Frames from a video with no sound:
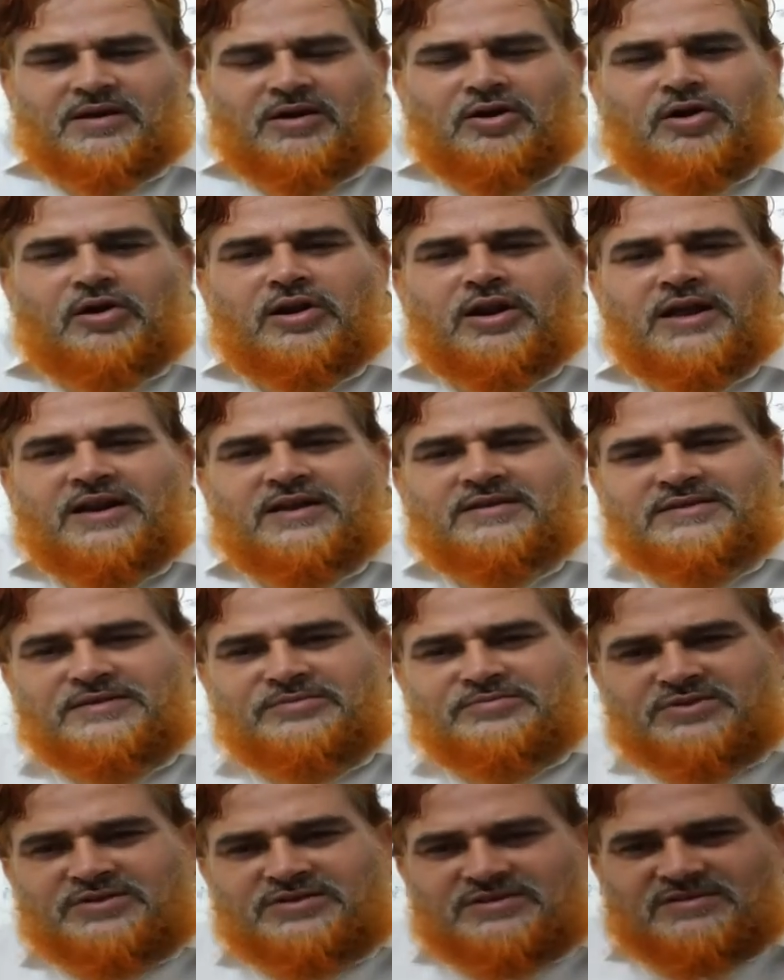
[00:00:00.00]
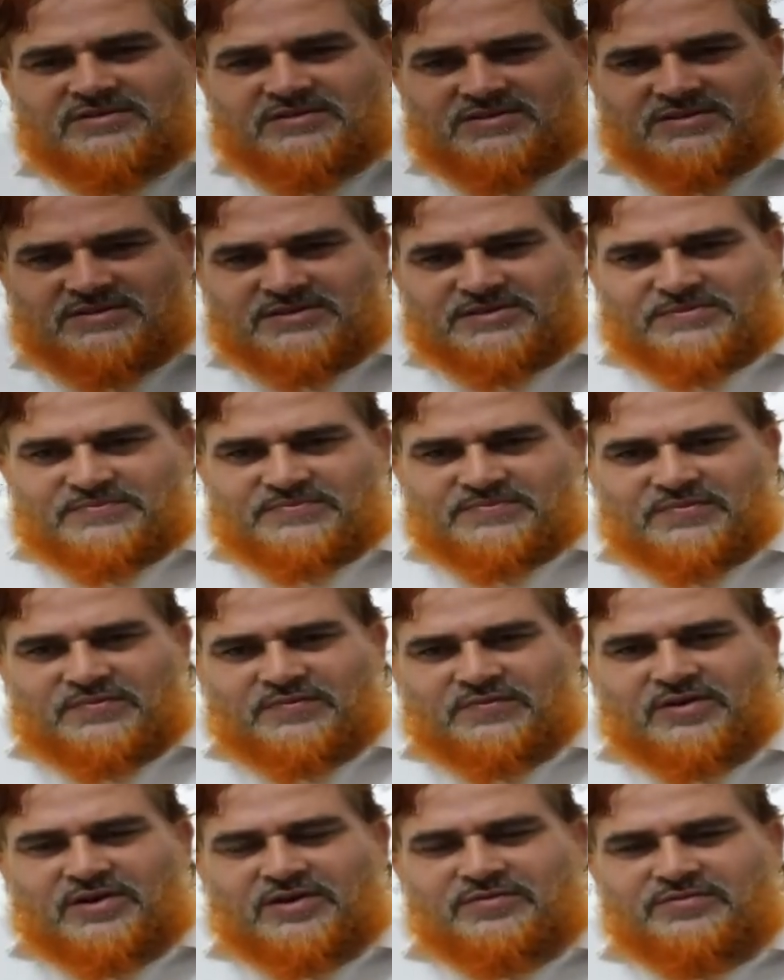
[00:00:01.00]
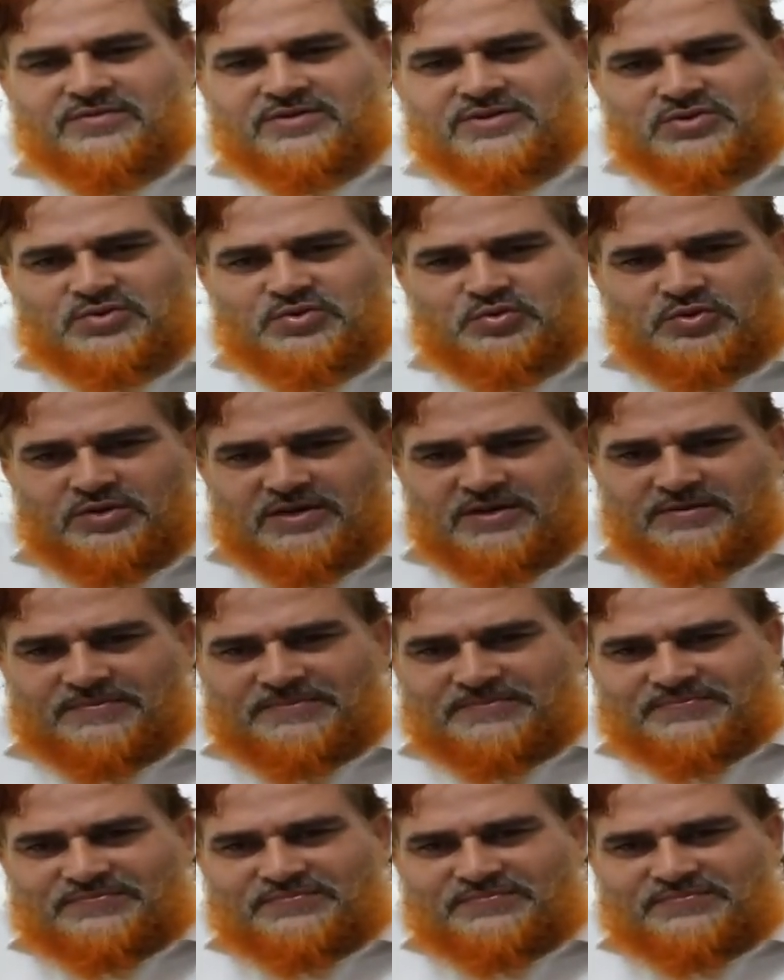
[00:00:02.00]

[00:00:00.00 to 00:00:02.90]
online examination system for our student.